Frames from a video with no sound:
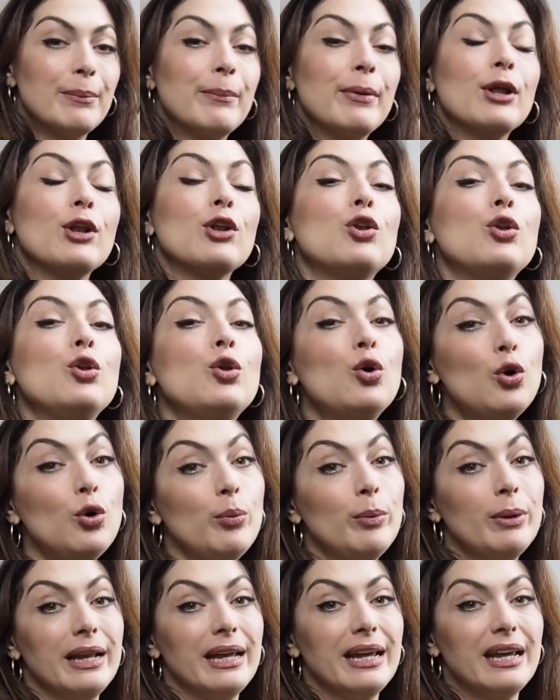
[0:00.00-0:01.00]
But
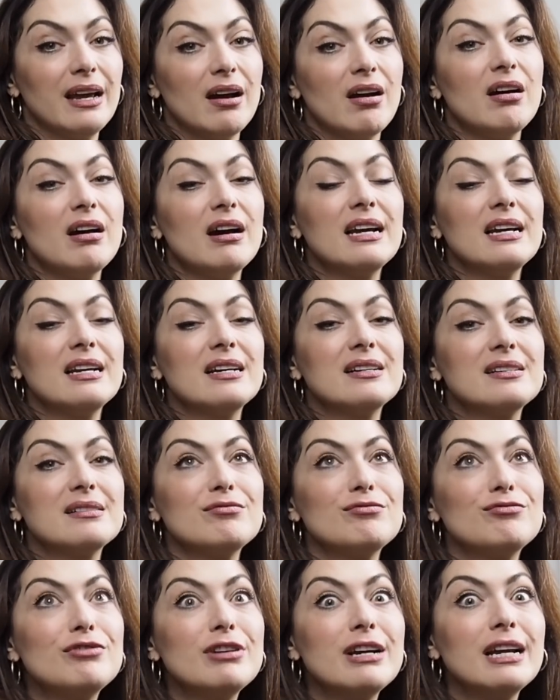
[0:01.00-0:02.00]
normally I
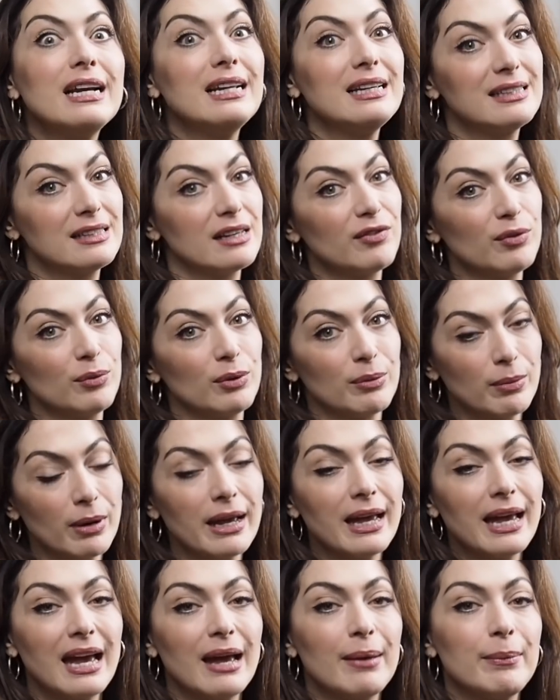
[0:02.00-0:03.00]
really suffer with my
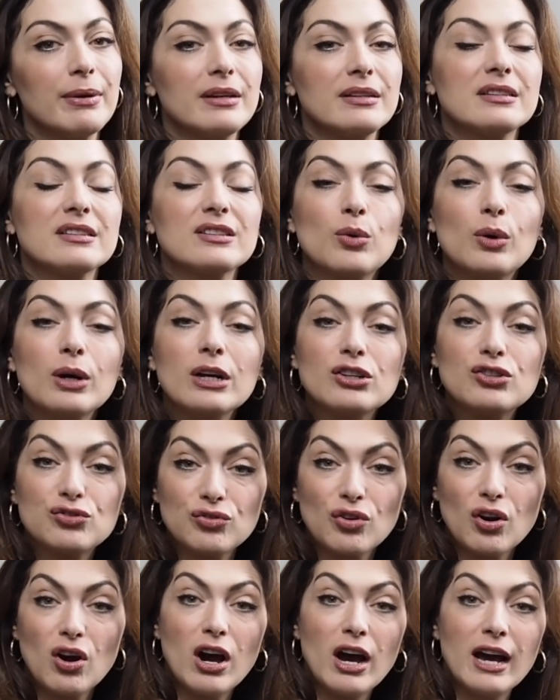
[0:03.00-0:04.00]
hair because it's quite
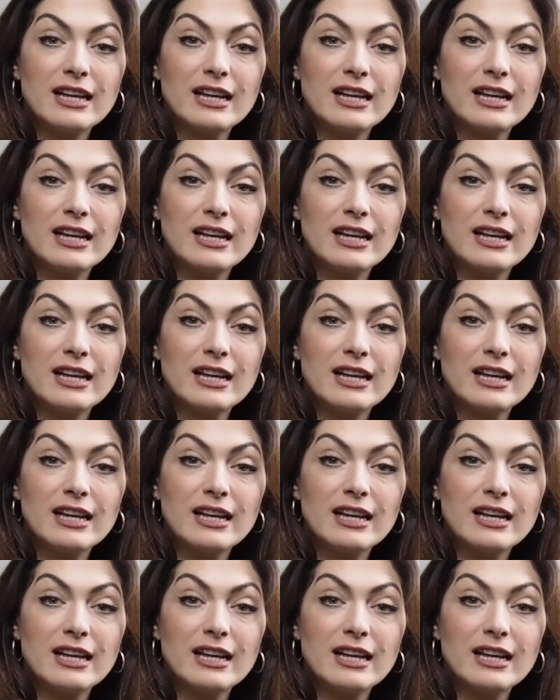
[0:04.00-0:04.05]
dry,